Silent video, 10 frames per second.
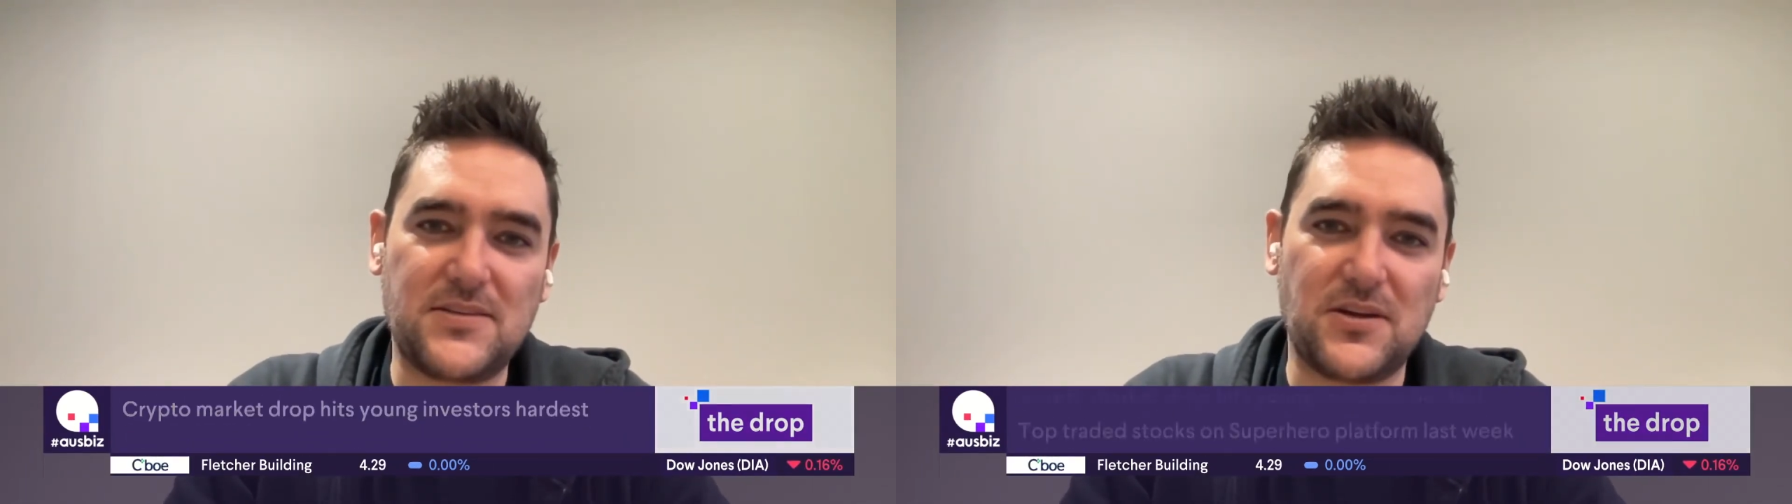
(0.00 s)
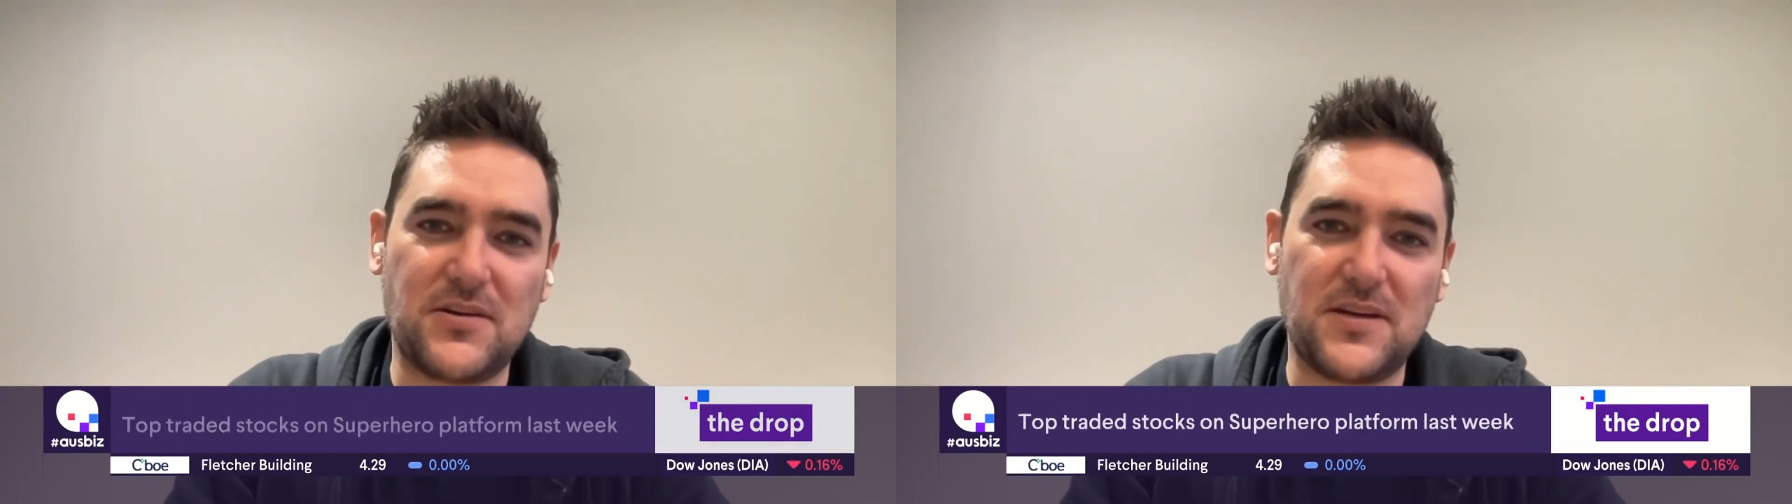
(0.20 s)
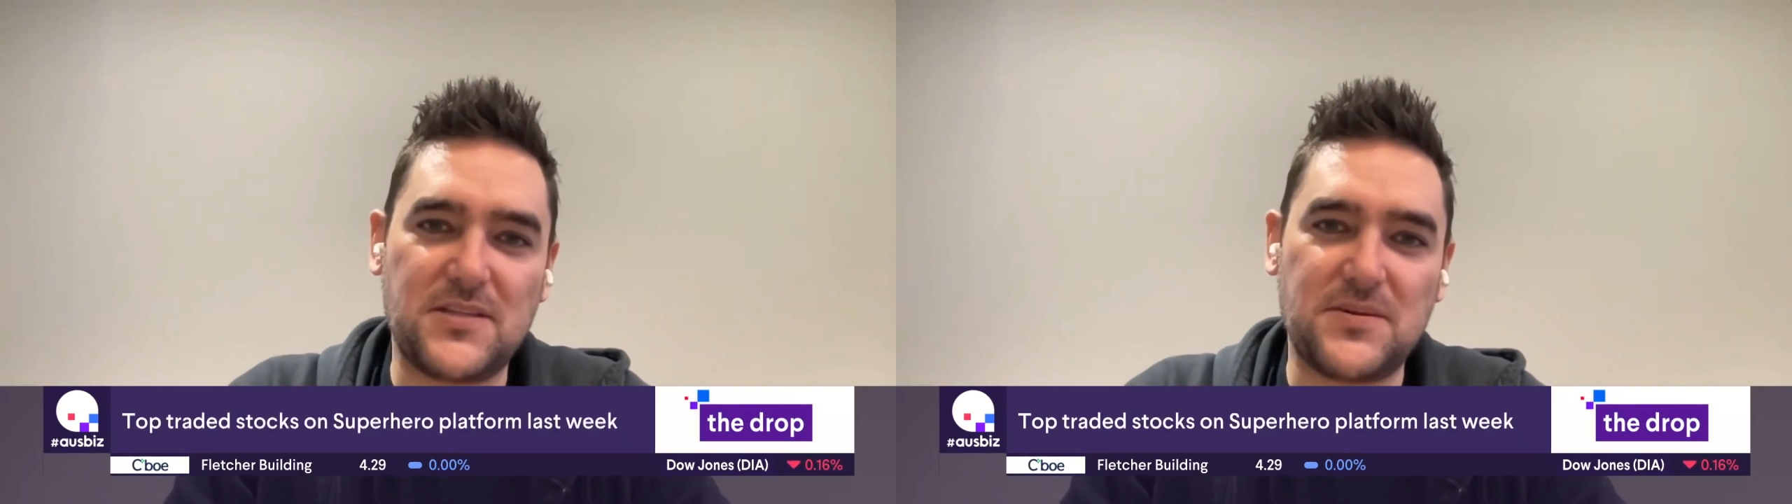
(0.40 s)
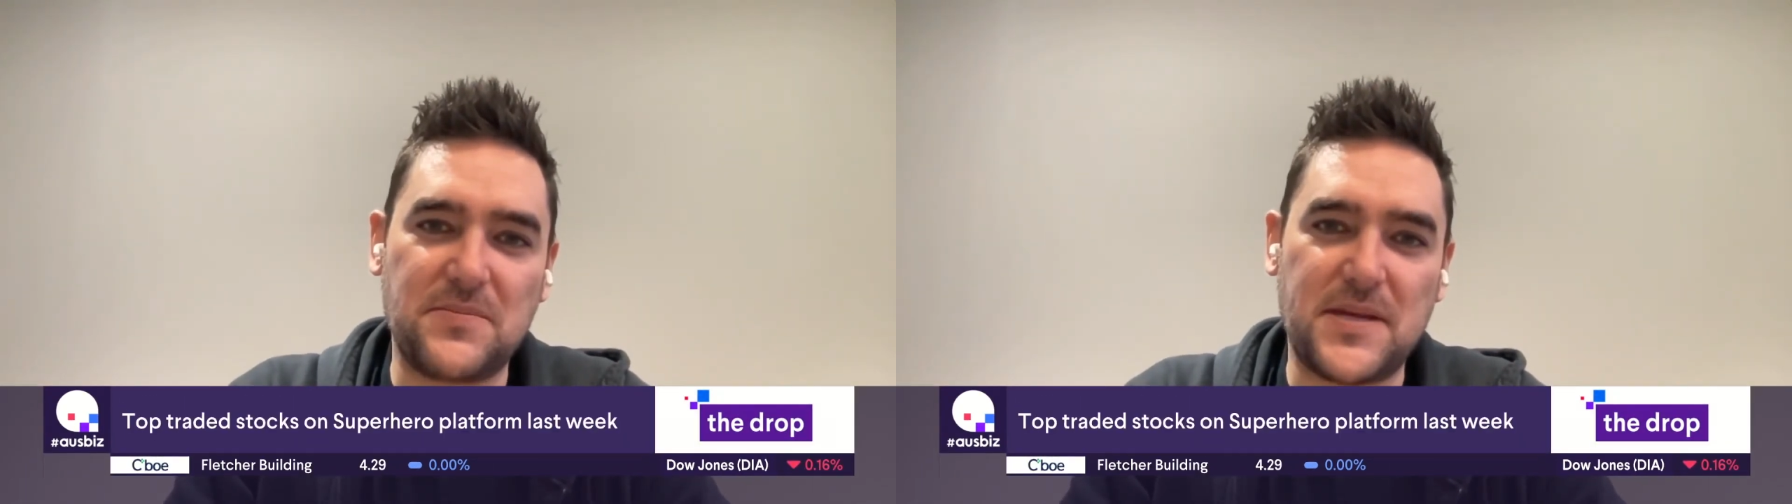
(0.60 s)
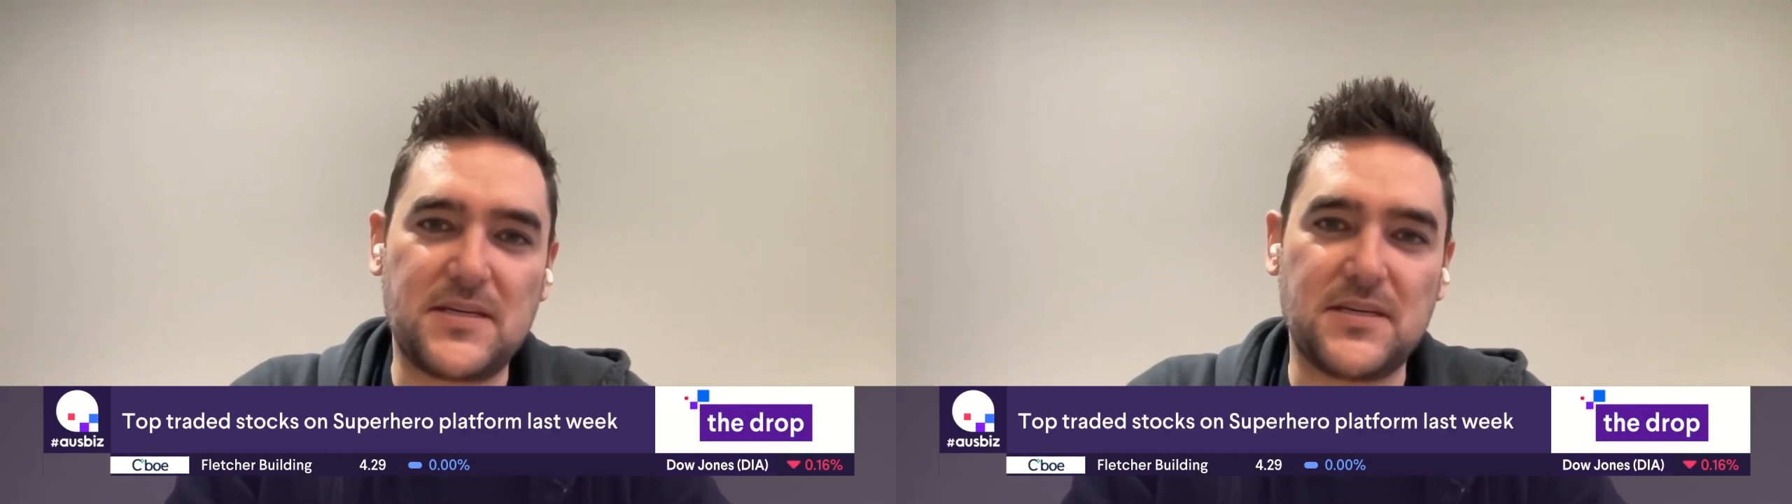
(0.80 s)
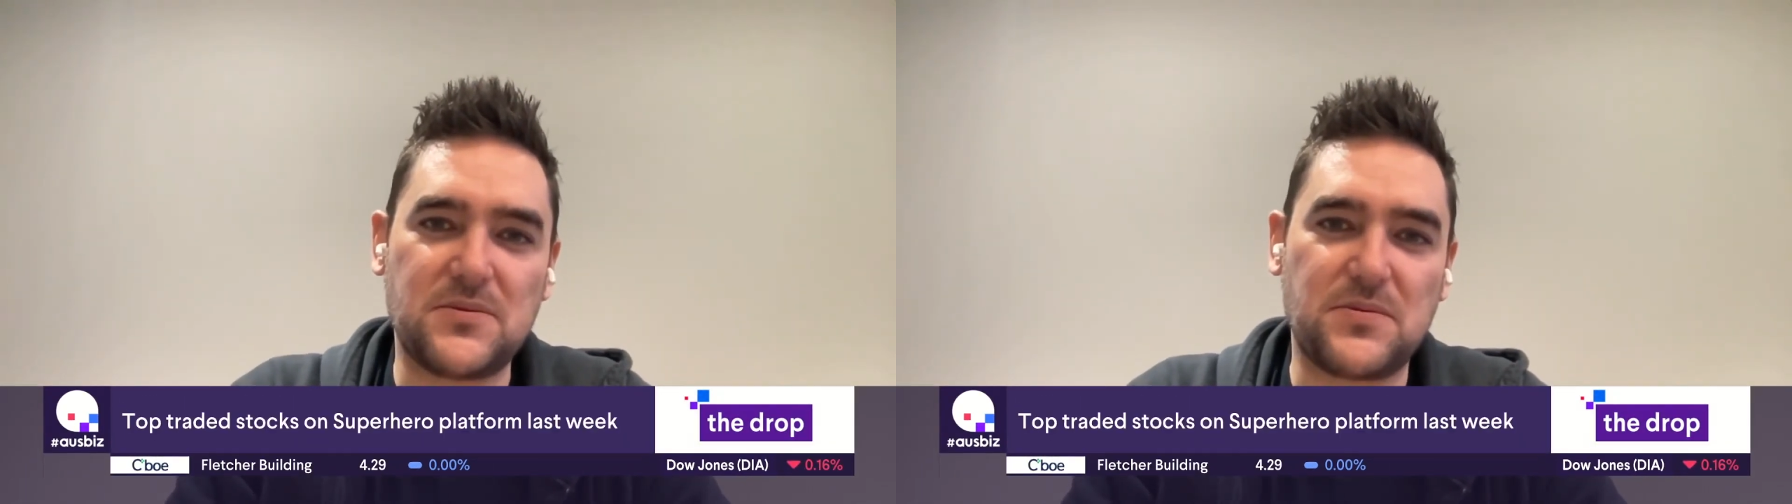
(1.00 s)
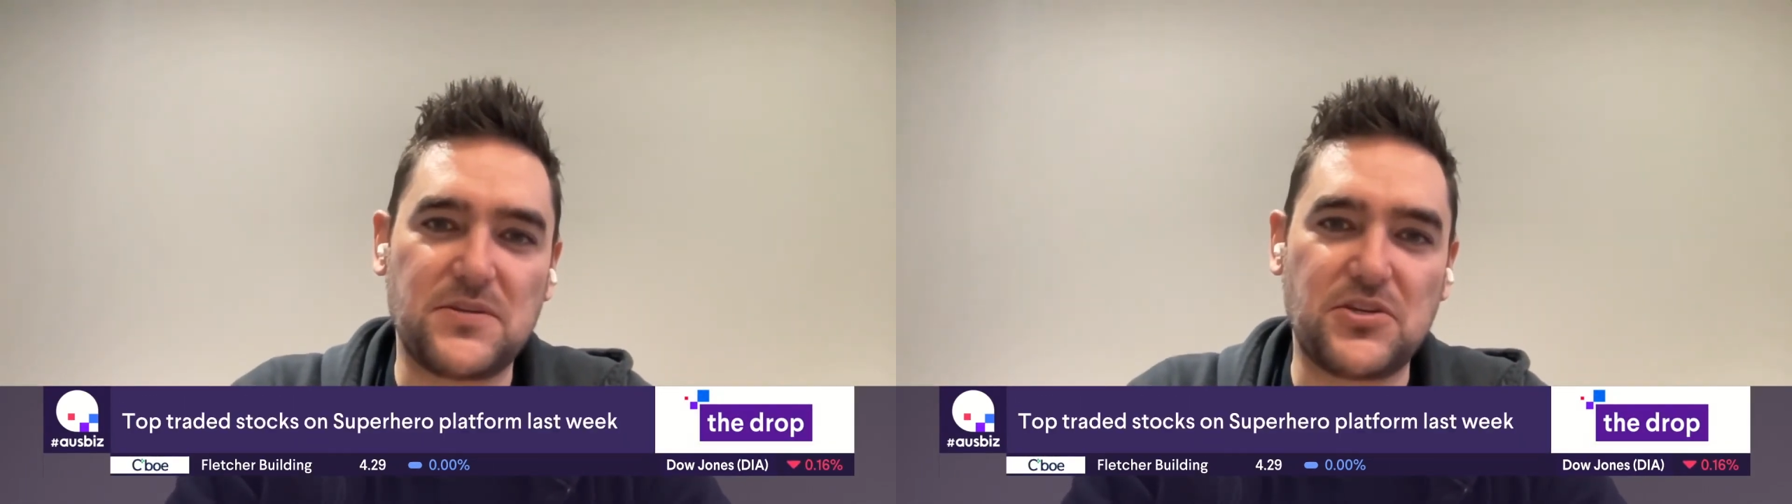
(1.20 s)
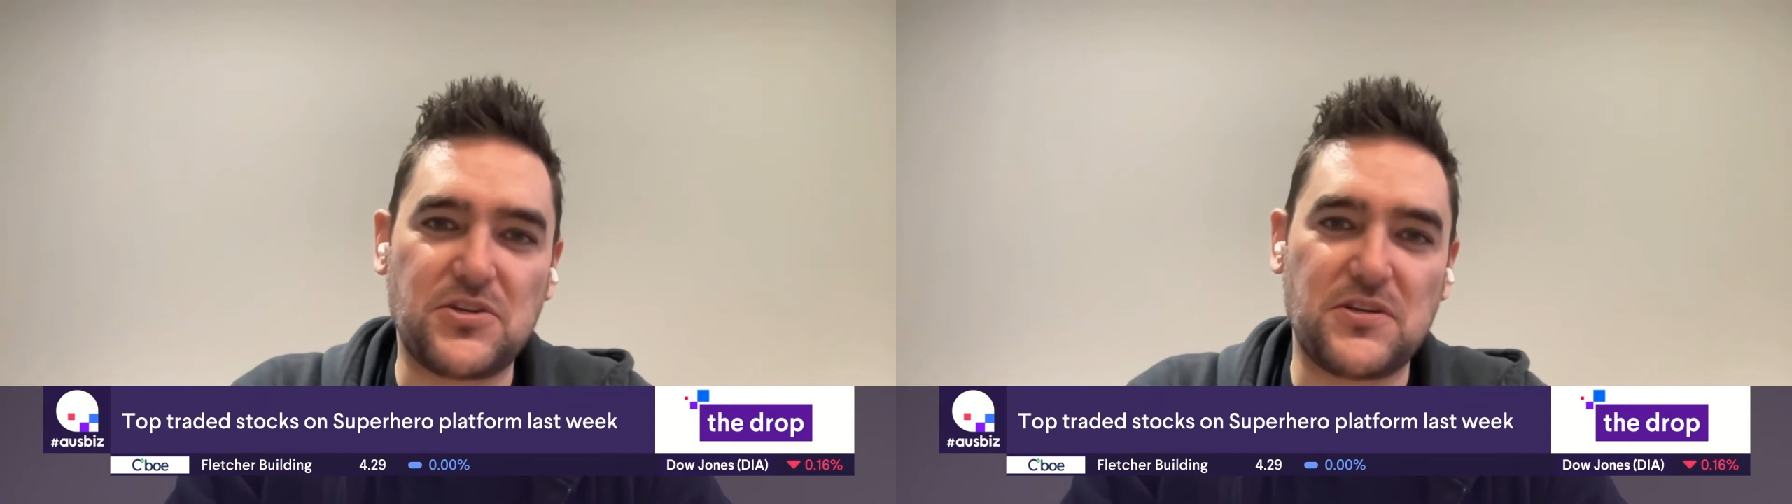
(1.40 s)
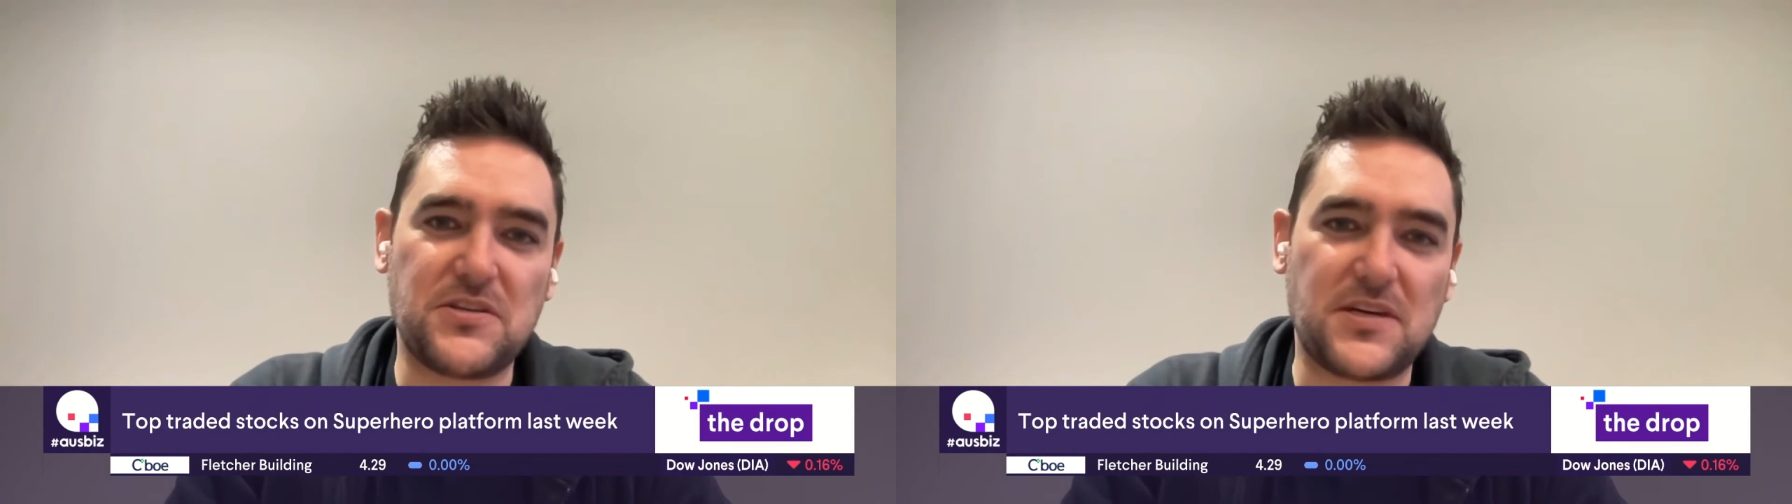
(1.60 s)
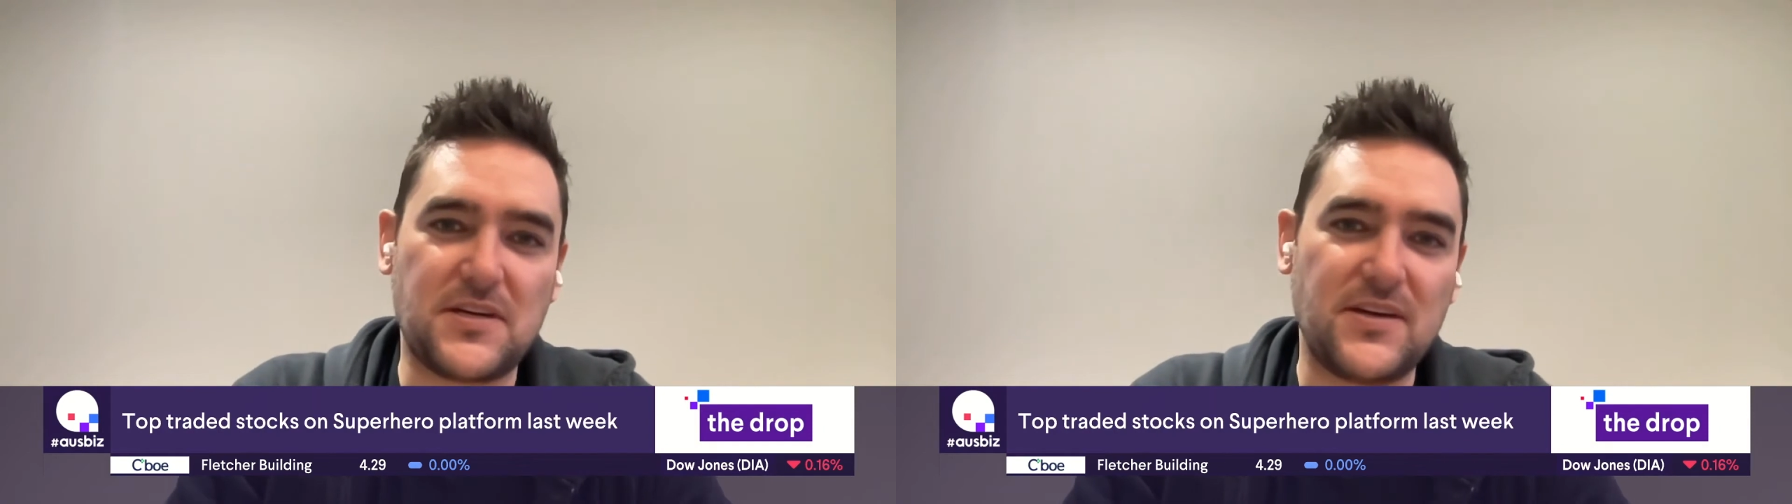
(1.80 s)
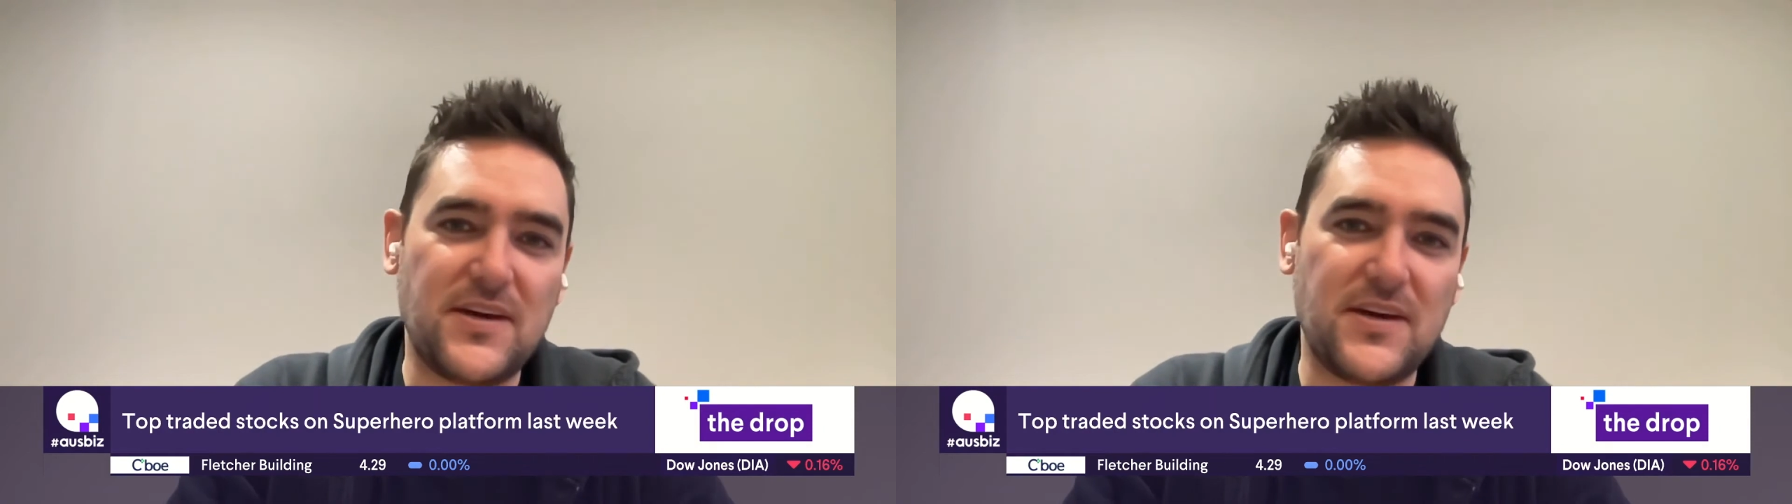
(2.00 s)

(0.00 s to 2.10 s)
certainly cementing its position as